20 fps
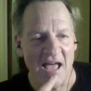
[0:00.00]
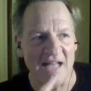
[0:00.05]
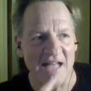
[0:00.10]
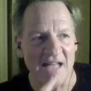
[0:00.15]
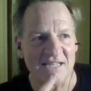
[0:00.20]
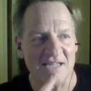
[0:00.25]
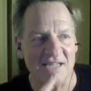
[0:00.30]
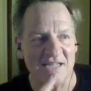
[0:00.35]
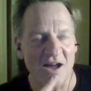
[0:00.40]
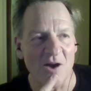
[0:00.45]

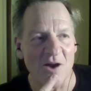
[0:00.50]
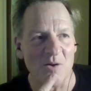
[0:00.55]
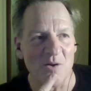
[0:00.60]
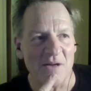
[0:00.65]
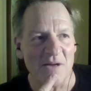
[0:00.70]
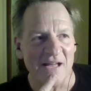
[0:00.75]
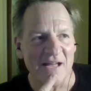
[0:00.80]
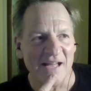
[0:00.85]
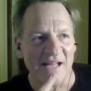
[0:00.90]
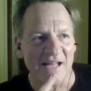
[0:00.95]
And
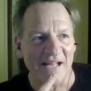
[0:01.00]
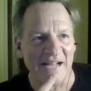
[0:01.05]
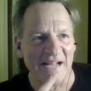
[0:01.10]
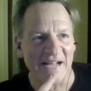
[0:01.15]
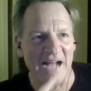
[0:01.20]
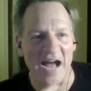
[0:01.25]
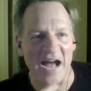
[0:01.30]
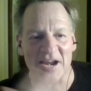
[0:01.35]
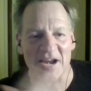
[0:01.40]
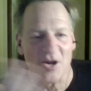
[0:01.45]
so
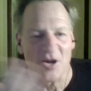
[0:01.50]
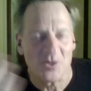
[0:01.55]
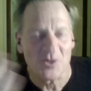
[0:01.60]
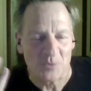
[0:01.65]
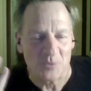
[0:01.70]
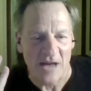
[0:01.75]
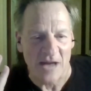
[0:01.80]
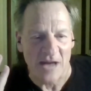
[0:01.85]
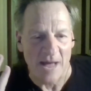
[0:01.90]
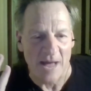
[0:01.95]
God
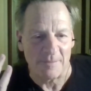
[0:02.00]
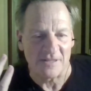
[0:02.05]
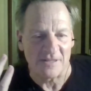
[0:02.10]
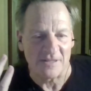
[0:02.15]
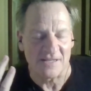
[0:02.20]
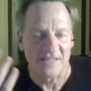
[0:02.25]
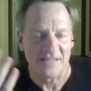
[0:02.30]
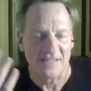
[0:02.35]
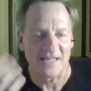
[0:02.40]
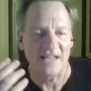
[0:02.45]
knows what
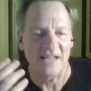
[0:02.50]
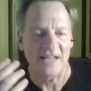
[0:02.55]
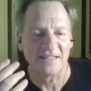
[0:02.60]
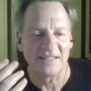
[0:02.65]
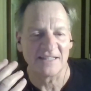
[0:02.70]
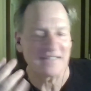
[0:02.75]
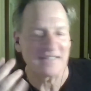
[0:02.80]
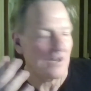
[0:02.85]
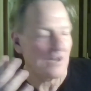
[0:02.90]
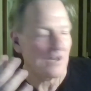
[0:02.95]
happens. It's like
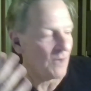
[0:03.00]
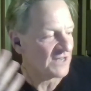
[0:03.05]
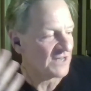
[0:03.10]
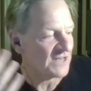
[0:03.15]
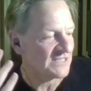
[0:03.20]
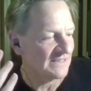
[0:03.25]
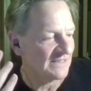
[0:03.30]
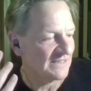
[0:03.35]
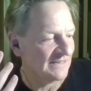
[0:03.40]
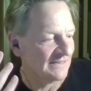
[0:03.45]

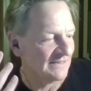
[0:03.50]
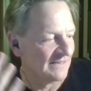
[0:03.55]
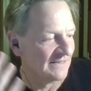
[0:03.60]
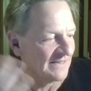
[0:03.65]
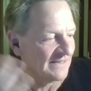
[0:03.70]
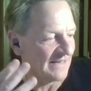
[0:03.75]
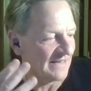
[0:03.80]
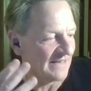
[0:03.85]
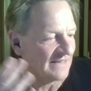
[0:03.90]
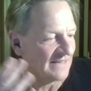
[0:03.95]
watching
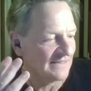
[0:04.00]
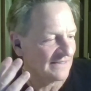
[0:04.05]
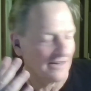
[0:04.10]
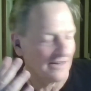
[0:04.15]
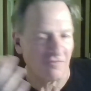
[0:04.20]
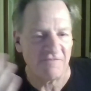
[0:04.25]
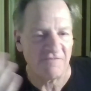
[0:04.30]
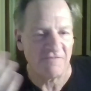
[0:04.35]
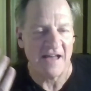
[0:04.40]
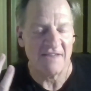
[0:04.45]
like the
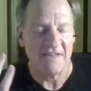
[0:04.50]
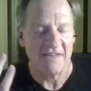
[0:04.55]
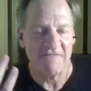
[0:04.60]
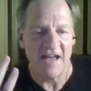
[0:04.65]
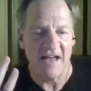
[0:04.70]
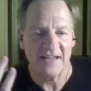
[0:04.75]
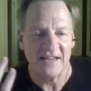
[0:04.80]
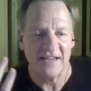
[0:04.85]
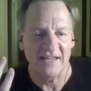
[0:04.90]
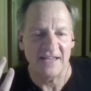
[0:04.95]
little
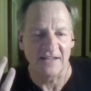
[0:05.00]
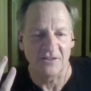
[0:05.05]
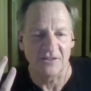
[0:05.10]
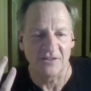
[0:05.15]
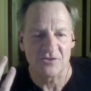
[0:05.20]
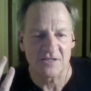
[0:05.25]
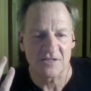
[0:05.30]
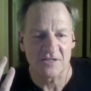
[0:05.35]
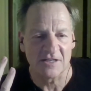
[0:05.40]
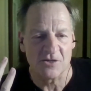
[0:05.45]
fat kid
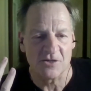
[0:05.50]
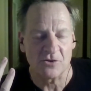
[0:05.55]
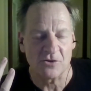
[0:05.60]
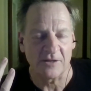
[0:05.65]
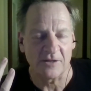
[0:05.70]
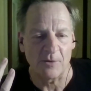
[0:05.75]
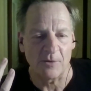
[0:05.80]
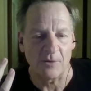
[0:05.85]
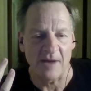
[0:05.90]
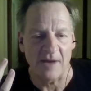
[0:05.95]
loosen a
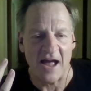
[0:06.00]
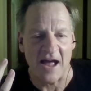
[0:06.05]
nuclear